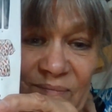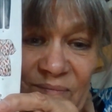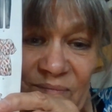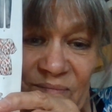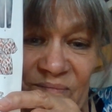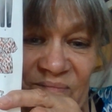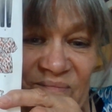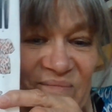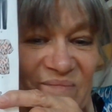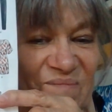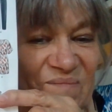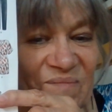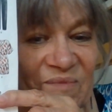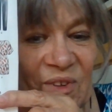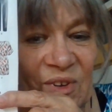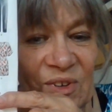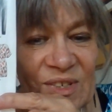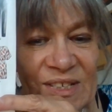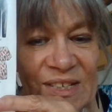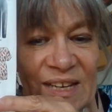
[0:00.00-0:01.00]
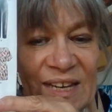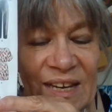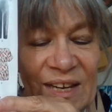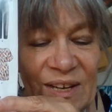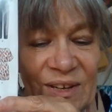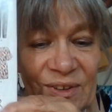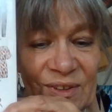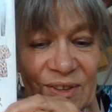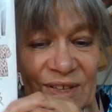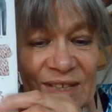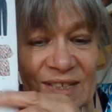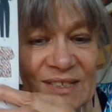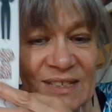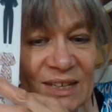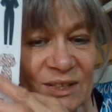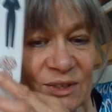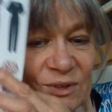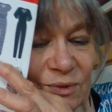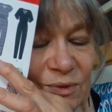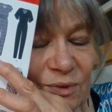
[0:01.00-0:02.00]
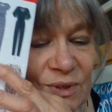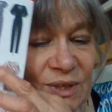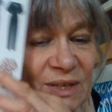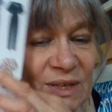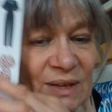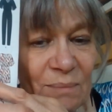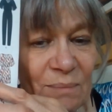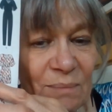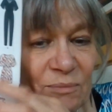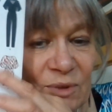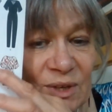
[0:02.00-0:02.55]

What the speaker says: not so keen on this. I'm